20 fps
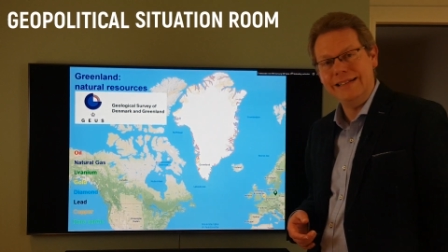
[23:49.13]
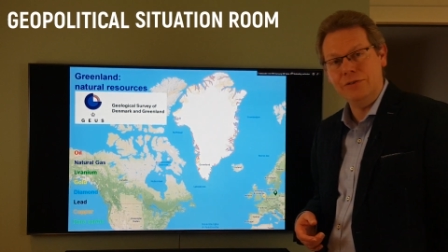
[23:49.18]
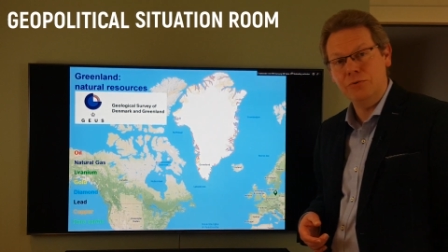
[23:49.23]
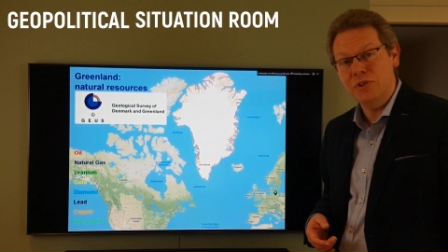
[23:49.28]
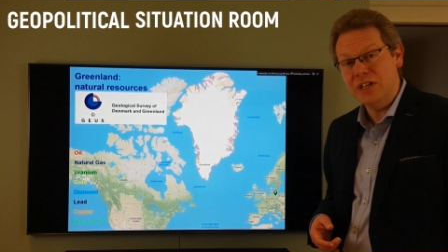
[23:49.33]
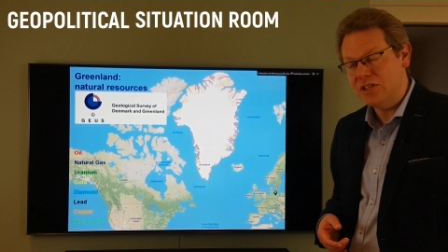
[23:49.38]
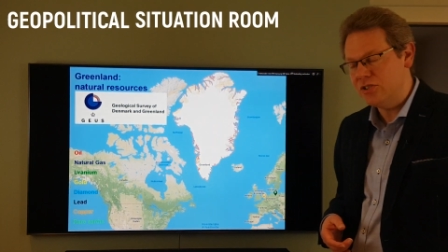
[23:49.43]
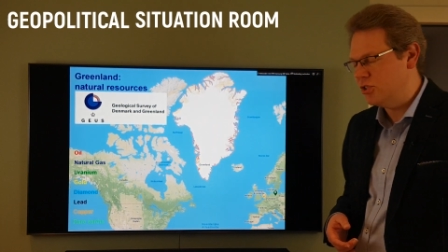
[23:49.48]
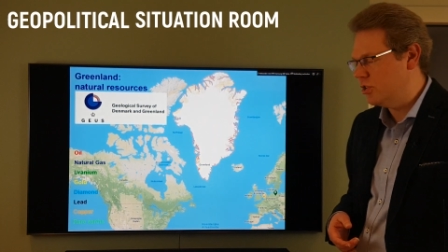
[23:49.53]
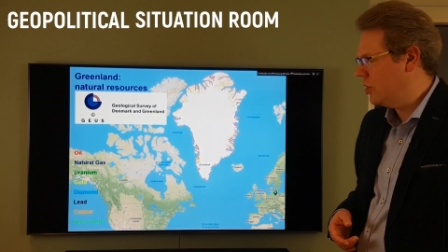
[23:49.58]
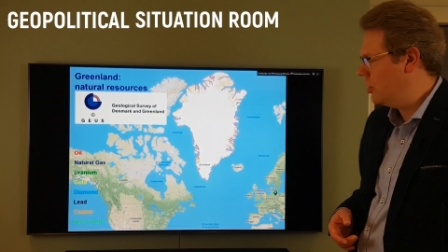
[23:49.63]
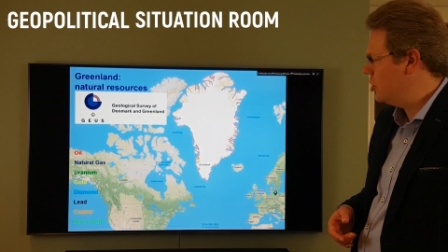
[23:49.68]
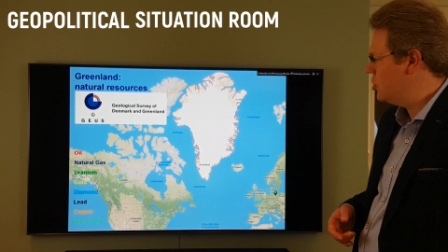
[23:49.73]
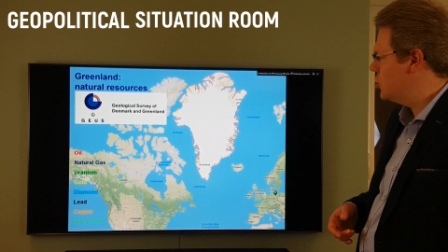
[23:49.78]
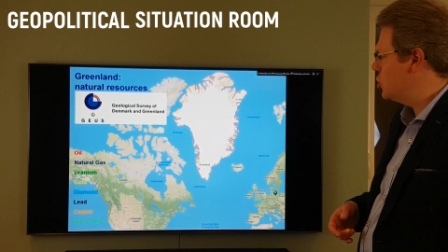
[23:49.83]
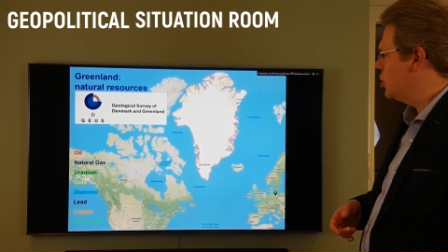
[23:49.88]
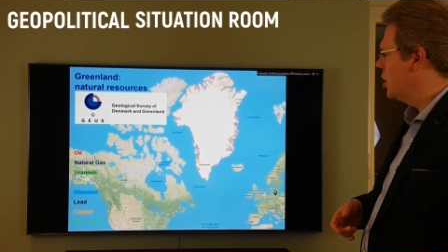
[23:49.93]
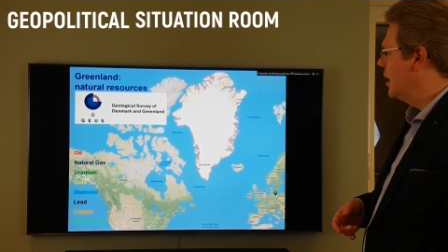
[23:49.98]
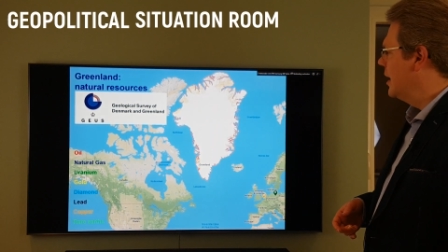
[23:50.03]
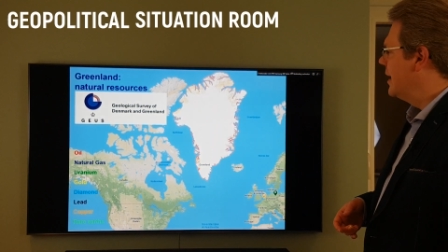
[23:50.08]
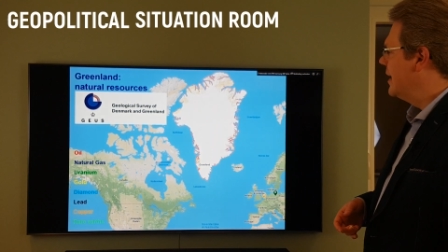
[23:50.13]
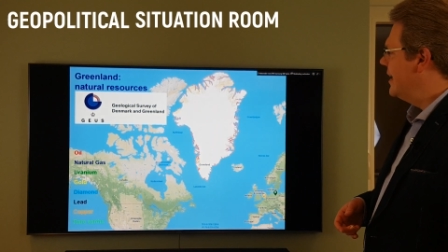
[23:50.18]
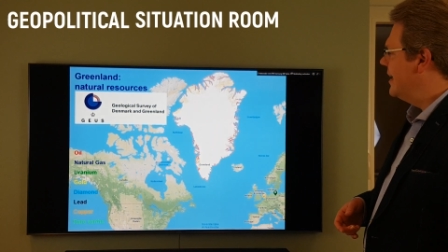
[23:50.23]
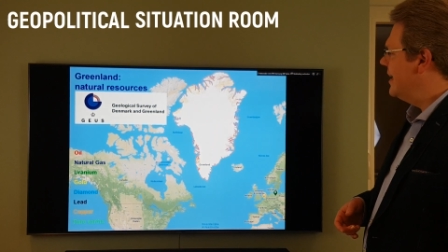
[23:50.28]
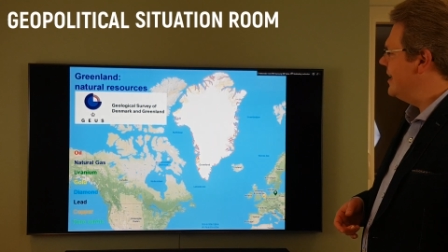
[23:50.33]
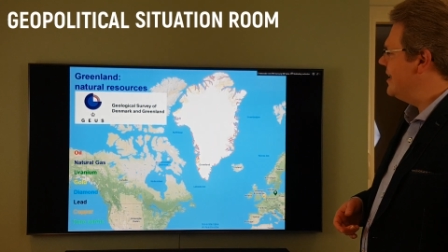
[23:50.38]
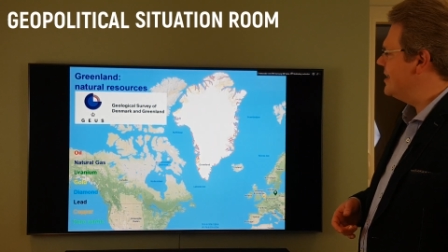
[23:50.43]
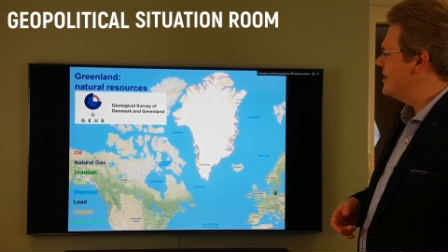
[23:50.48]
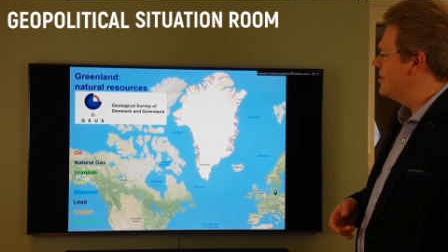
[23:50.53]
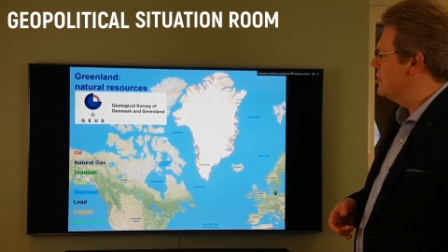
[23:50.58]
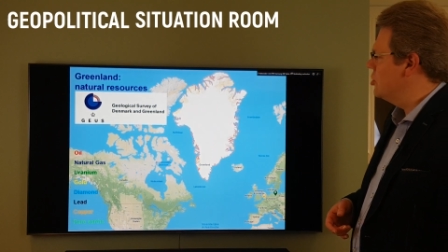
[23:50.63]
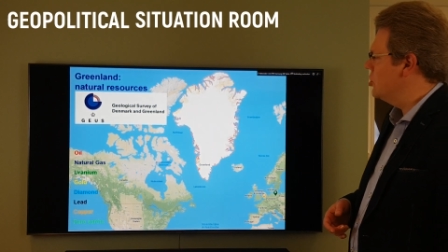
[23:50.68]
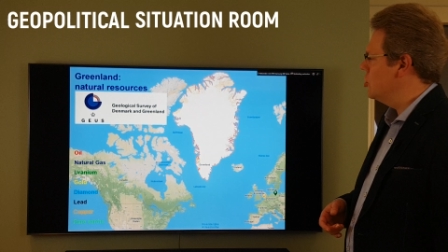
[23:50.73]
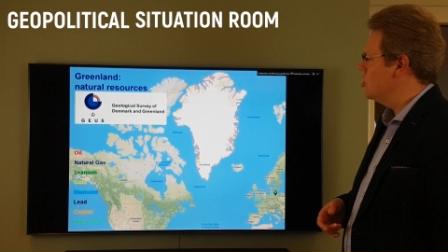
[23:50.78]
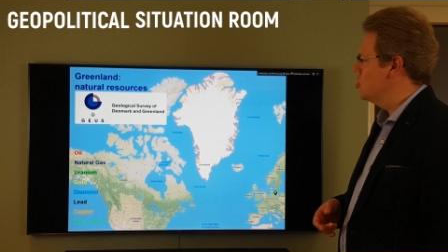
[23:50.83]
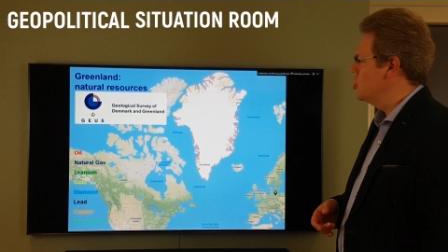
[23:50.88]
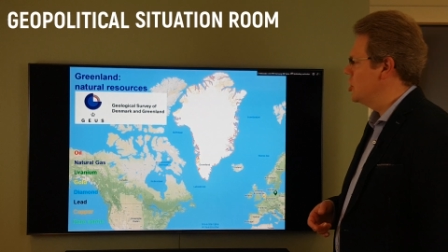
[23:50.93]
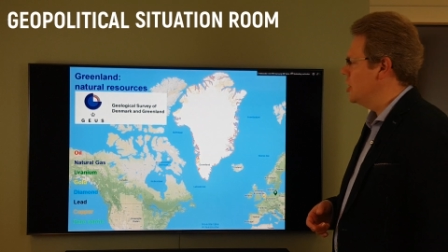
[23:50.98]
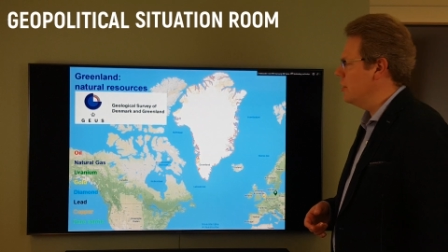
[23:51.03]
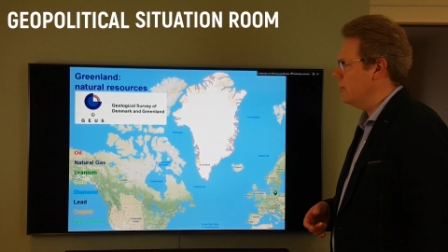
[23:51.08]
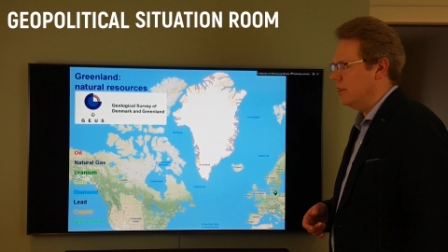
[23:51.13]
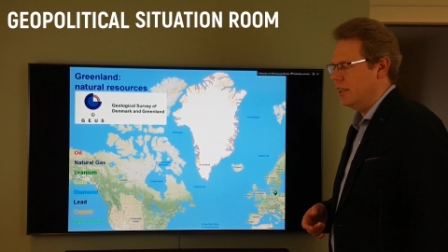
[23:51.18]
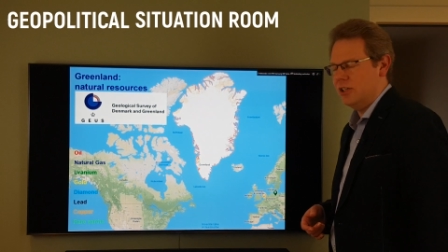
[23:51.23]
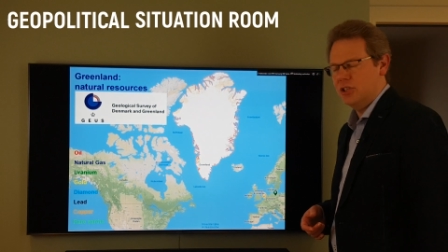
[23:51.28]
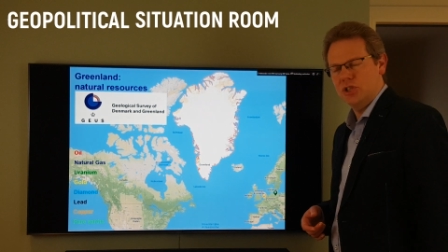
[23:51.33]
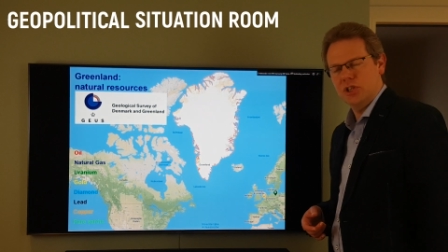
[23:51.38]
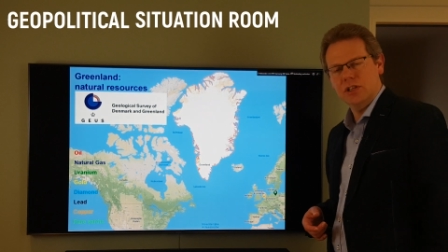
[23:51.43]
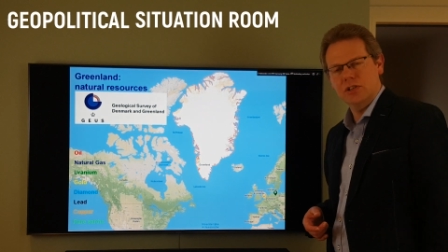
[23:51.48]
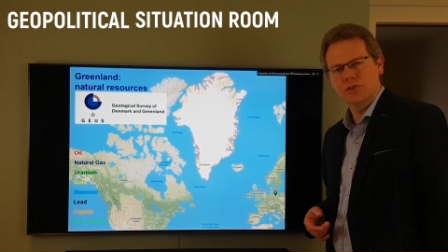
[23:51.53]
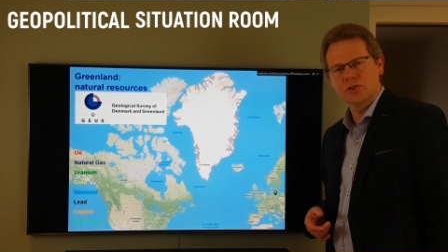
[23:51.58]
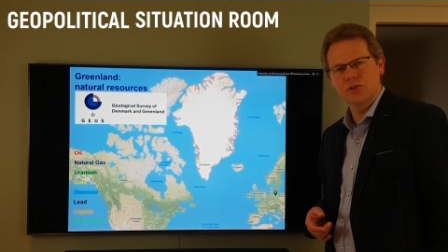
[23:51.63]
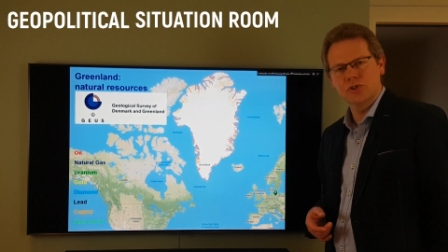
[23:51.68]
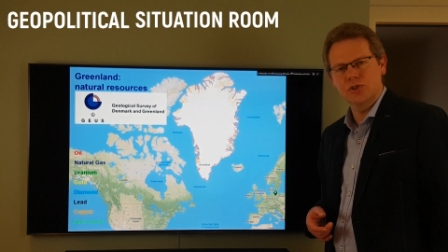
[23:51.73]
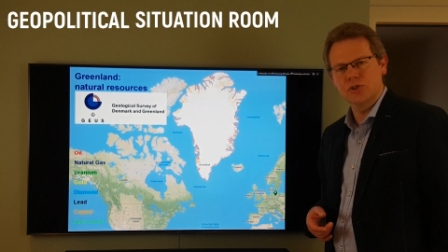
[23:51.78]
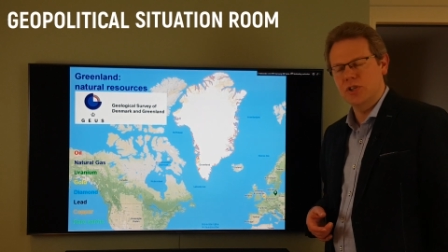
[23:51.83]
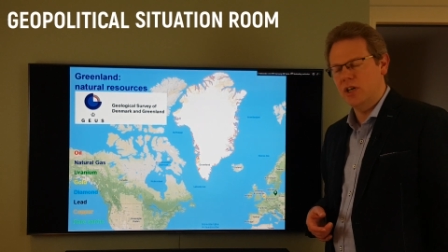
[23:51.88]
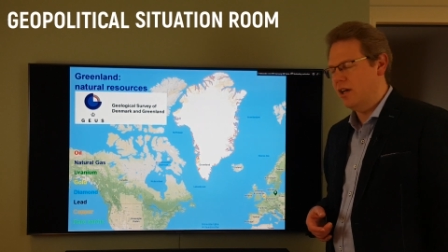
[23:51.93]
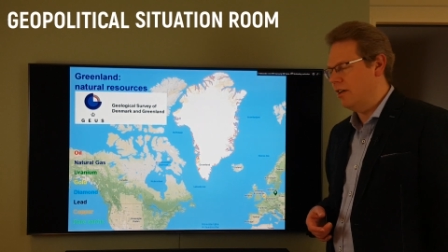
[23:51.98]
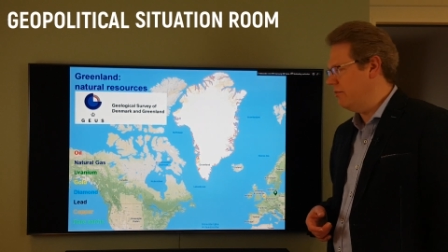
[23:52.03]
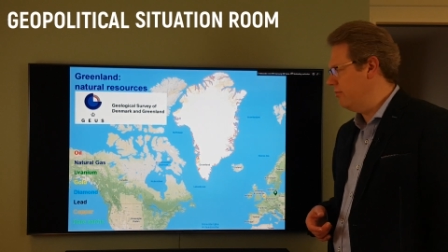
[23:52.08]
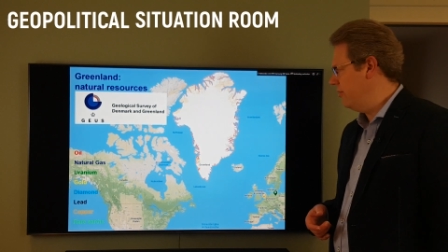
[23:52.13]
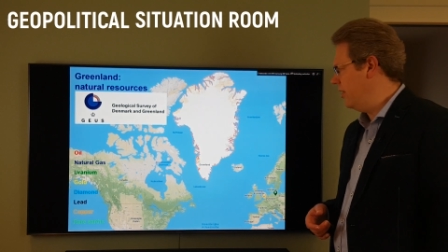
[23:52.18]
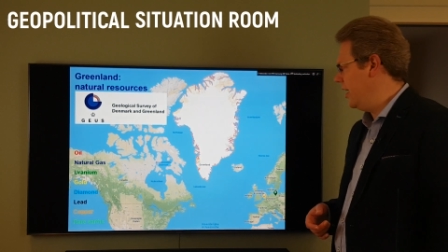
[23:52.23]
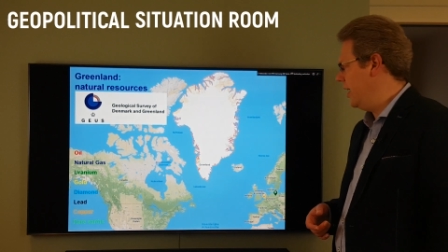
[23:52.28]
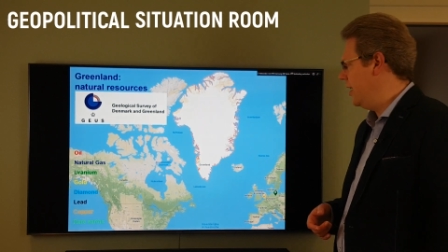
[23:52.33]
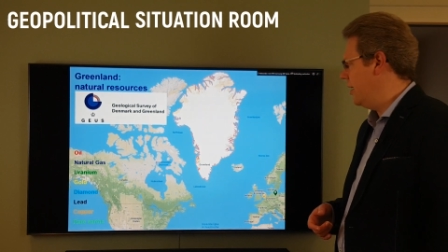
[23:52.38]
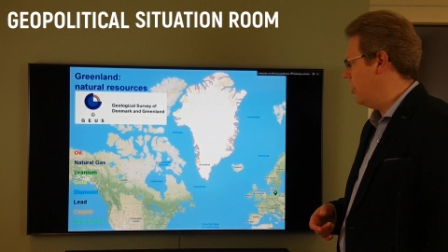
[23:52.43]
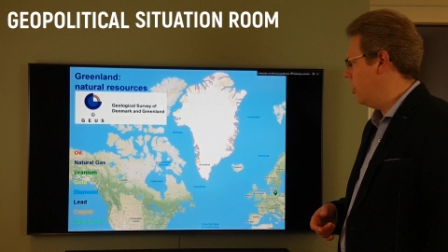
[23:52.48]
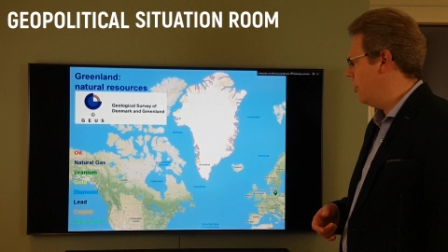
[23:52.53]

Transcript: research is the Geological Survey